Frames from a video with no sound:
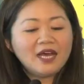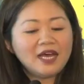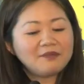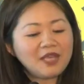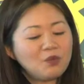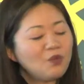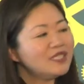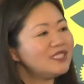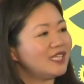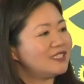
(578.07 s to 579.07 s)
In
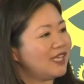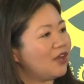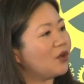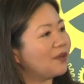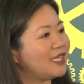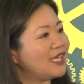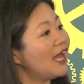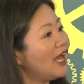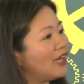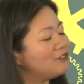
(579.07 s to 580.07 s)
one sense, they already
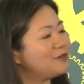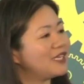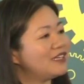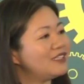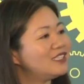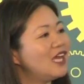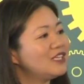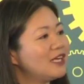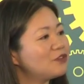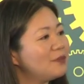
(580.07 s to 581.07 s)
have, because
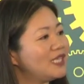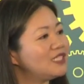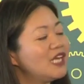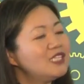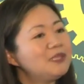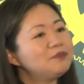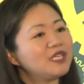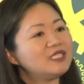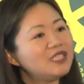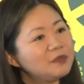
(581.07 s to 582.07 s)
government
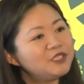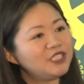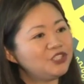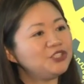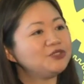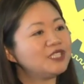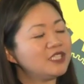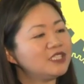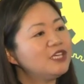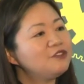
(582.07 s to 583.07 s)
simply
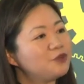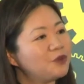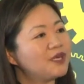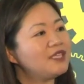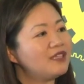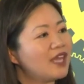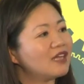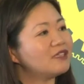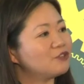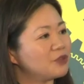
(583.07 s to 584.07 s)
substituted for the
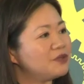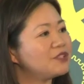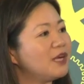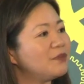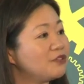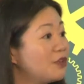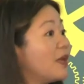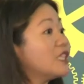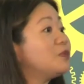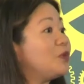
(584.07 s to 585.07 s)
lack of growth coming from
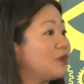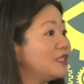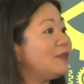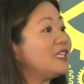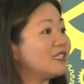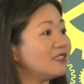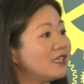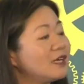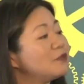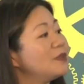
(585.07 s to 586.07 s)
exports. Basically,
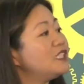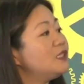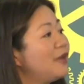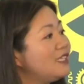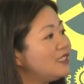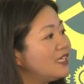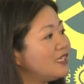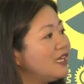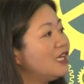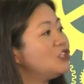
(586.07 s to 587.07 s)
government
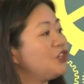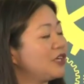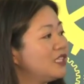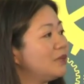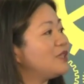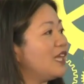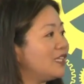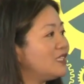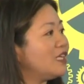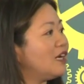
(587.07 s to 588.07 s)
spending took the
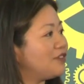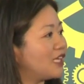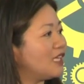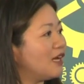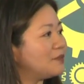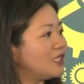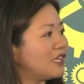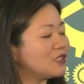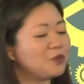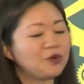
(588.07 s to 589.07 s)
place of a collapse in
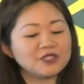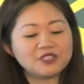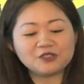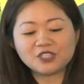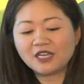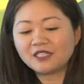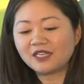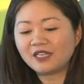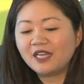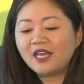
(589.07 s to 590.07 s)
exports. So
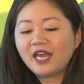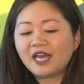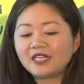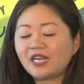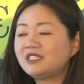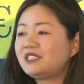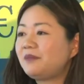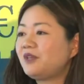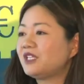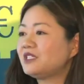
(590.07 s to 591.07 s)
China had a
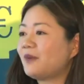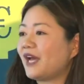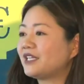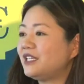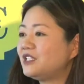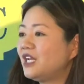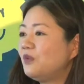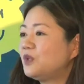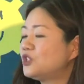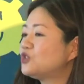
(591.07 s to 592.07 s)
stimulus package,
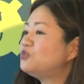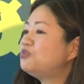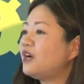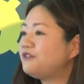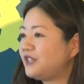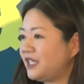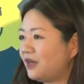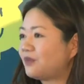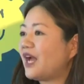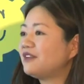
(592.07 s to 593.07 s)
which was roughly
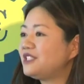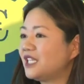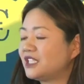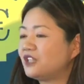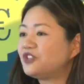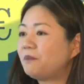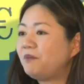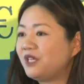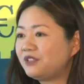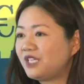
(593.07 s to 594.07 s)
around 600
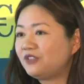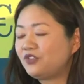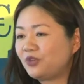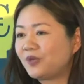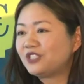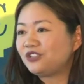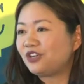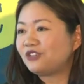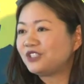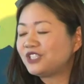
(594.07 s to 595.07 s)
billion US
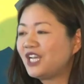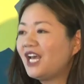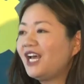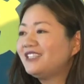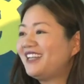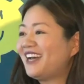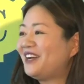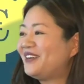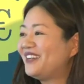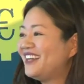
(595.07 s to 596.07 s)
dollars. Now,
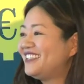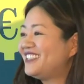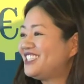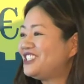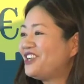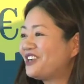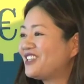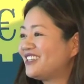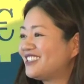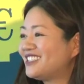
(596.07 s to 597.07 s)
this is
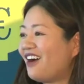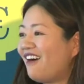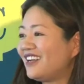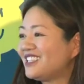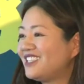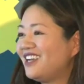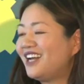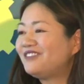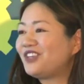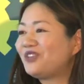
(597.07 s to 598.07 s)
nearly the size
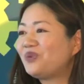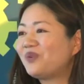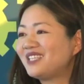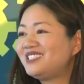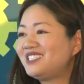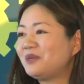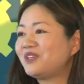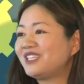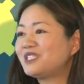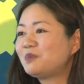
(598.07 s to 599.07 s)
of the US
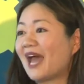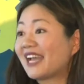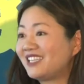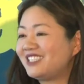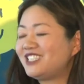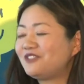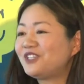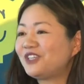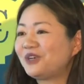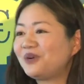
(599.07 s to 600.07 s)
stimulus package,
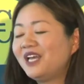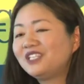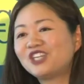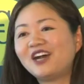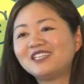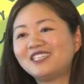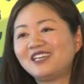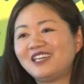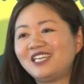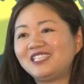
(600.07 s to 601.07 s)
even though
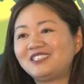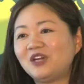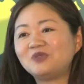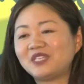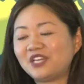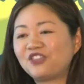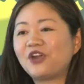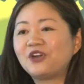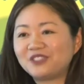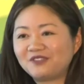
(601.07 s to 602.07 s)
China is only a
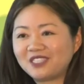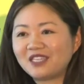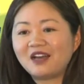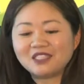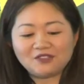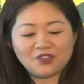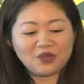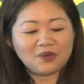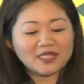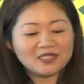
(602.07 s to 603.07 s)
third of the size of the
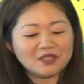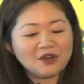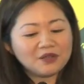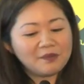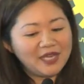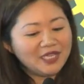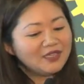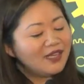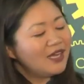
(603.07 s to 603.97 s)
US economy.